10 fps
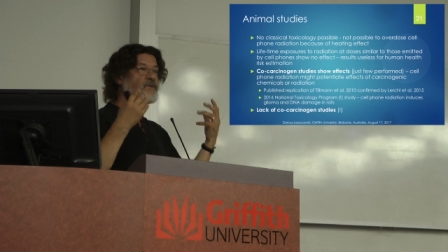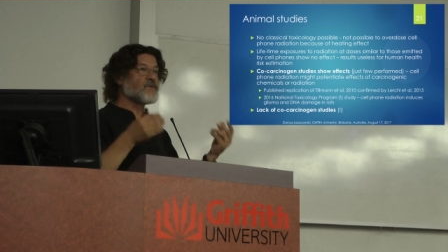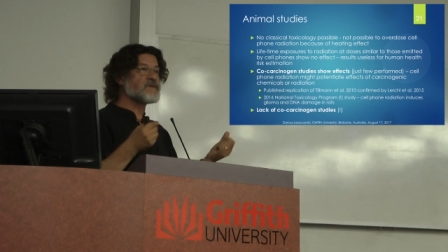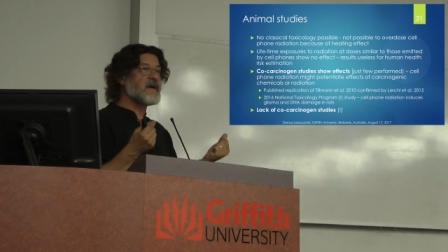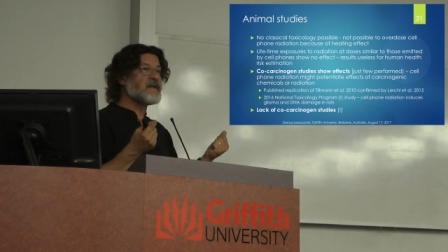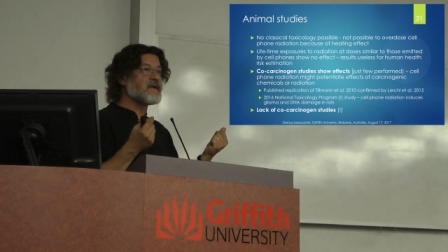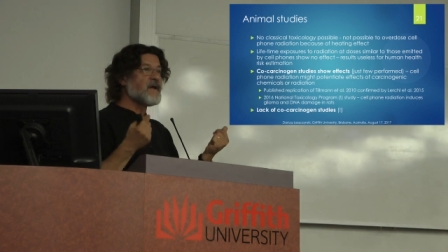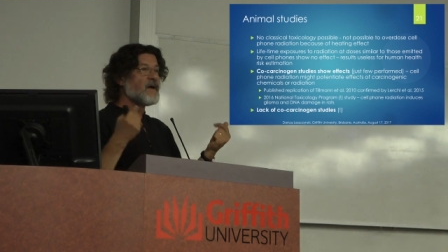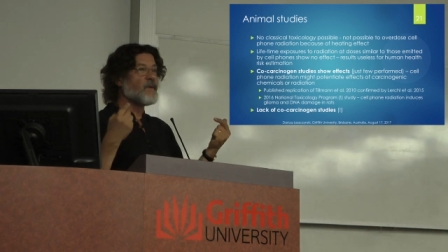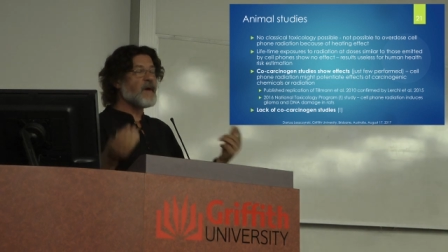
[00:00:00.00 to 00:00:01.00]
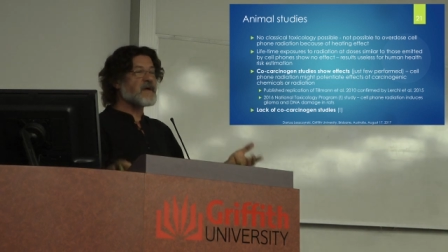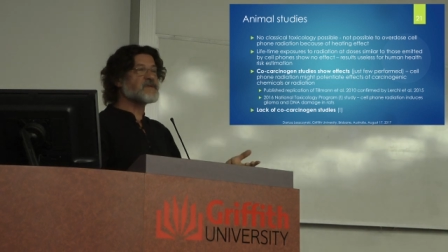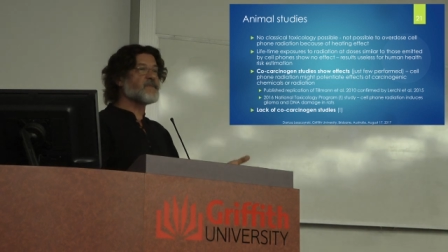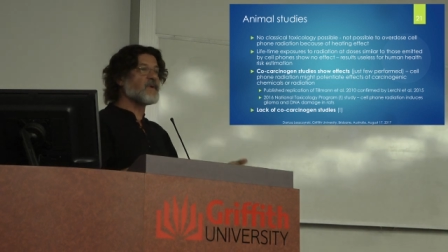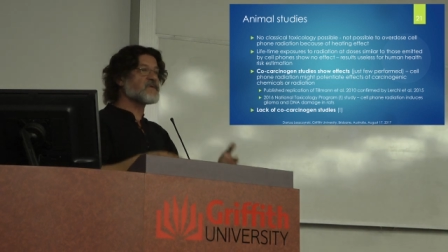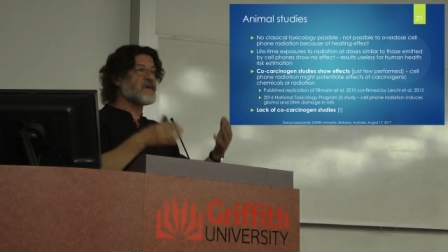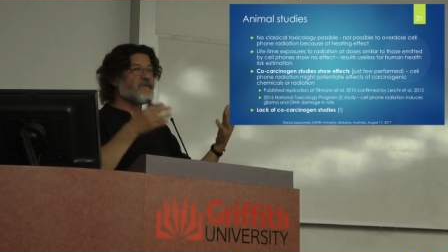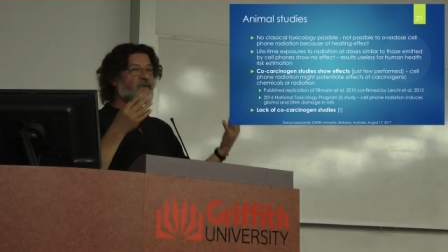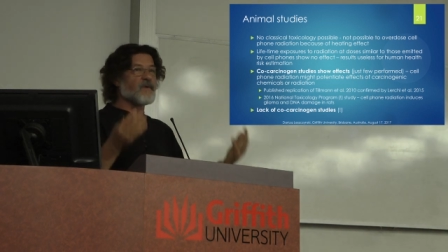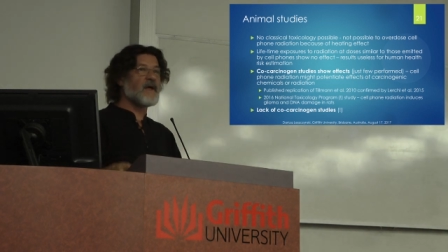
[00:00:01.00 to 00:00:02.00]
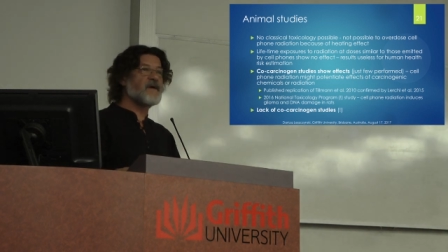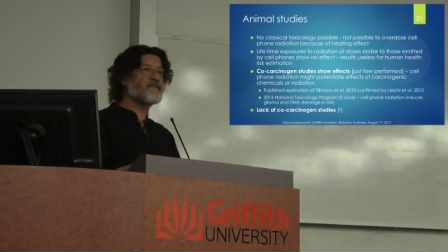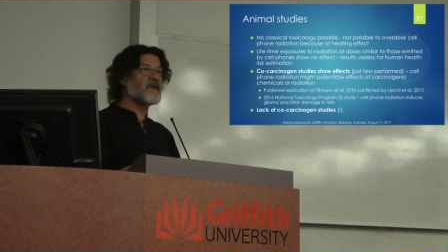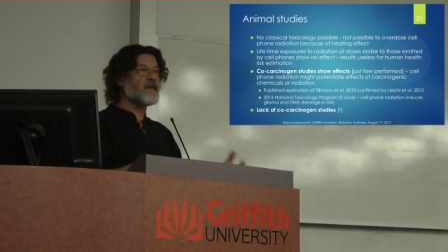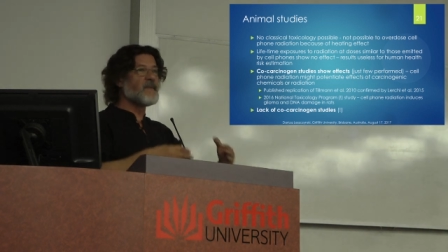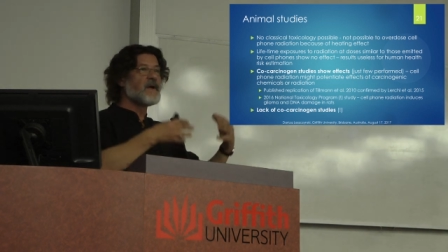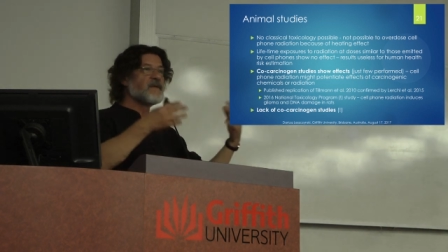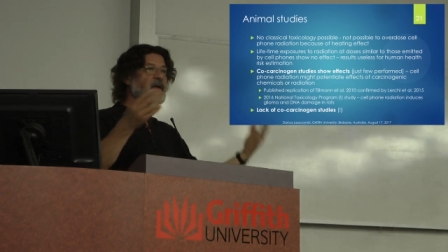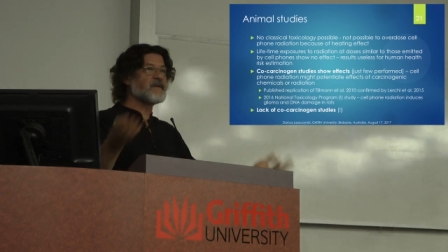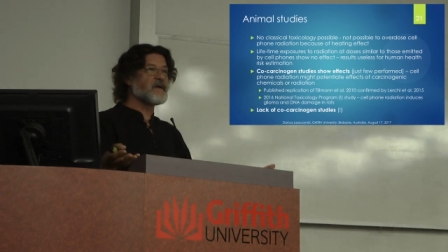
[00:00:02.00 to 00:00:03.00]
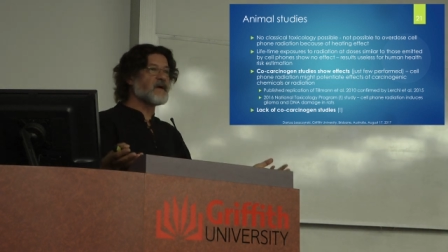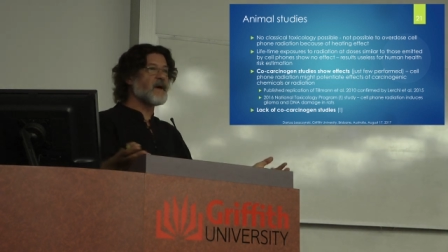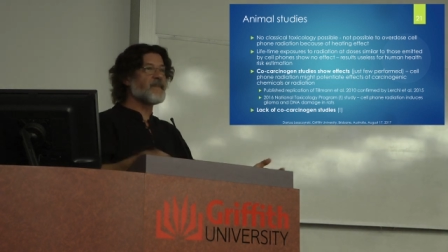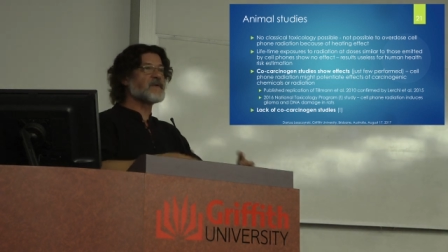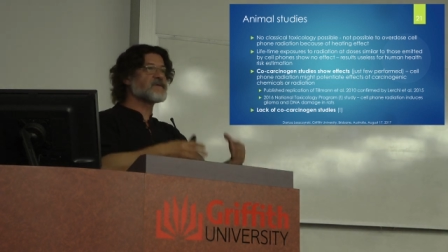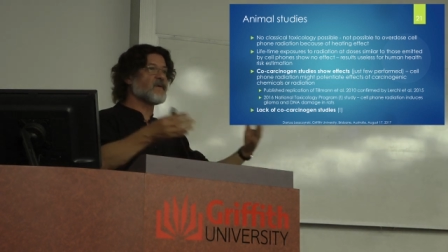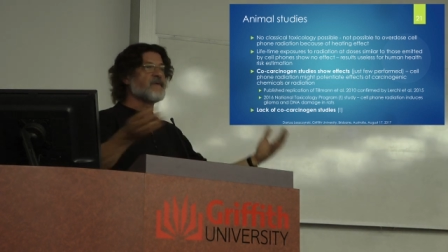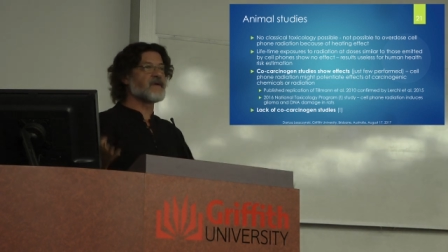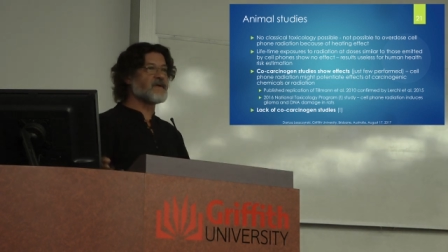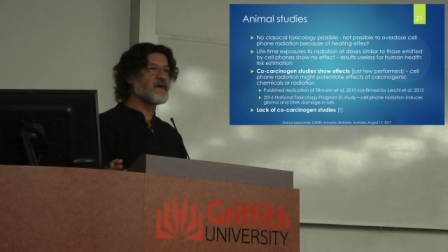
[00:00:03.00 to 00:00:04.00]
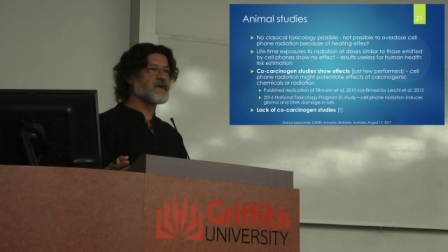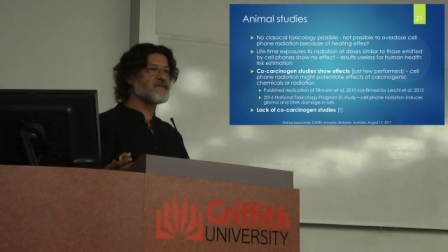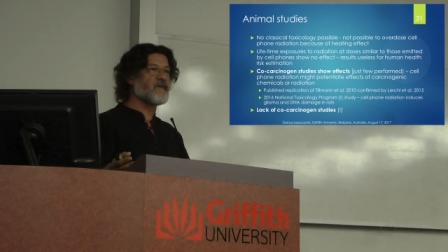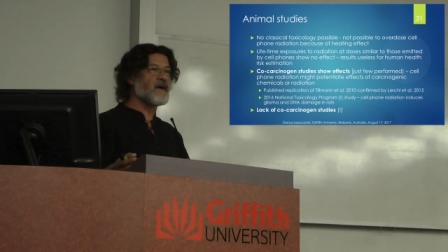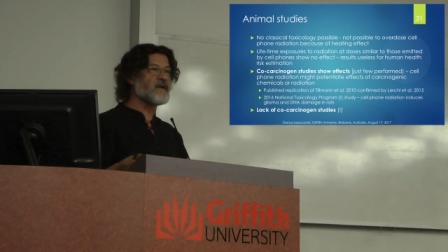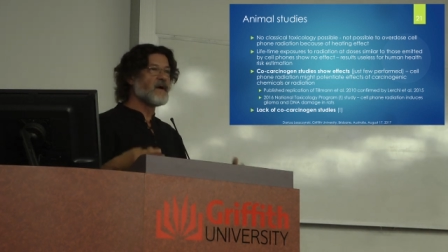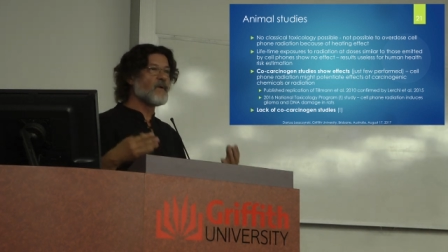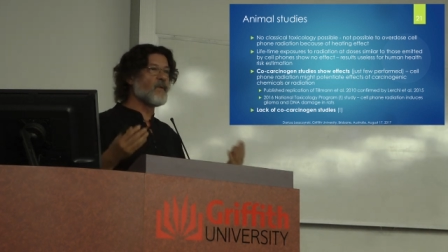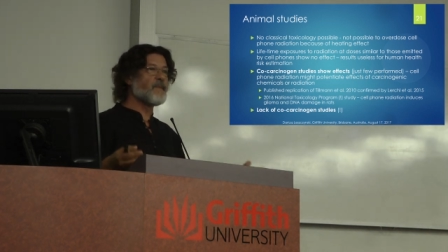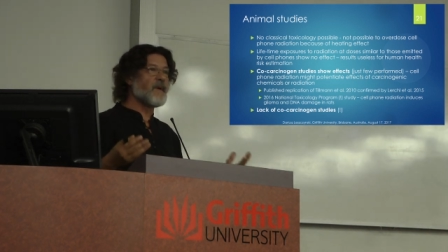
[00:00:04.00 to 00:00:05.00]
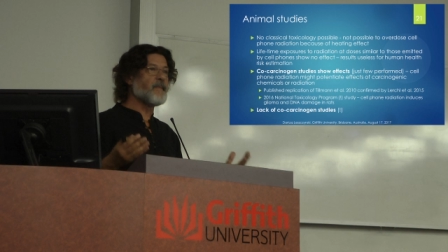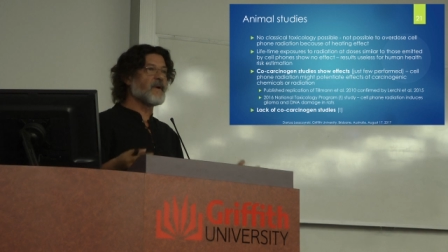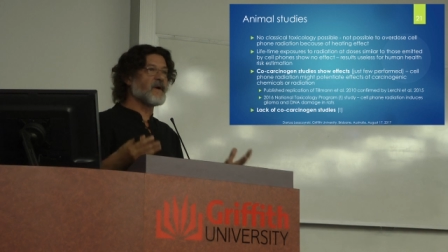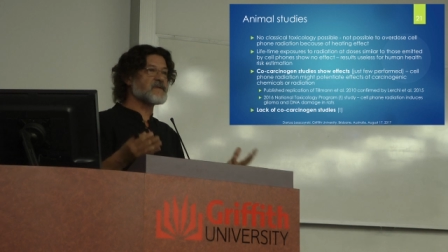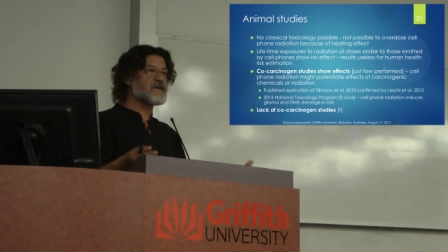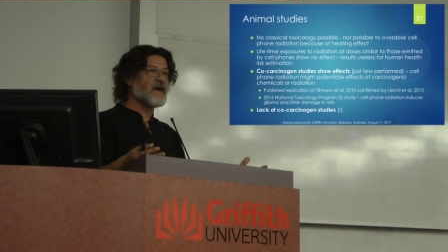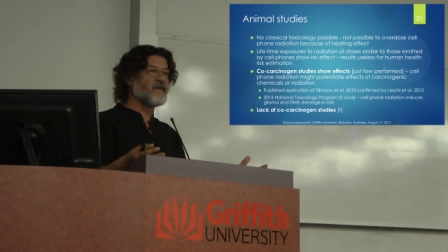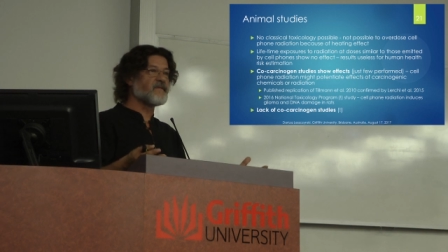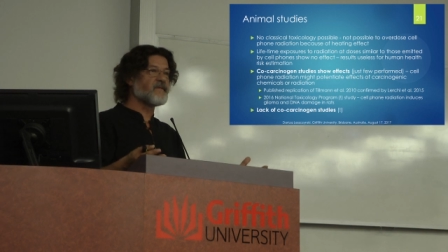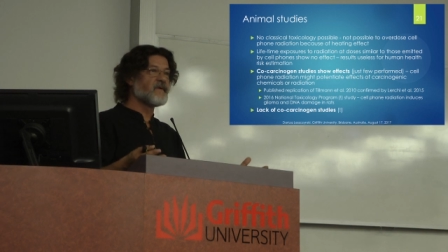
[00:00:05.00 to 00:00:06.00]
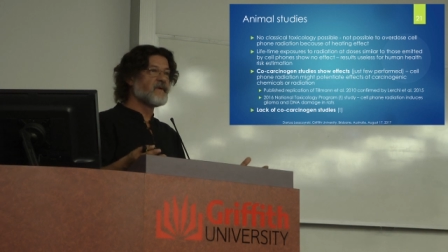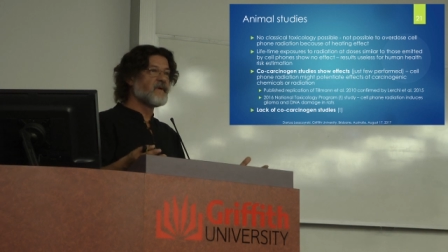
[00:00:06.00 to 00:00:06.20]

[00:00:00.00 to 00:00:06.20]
to, to say that we expose them for lifetime, nothing happens, so everything is fine, we people are safe.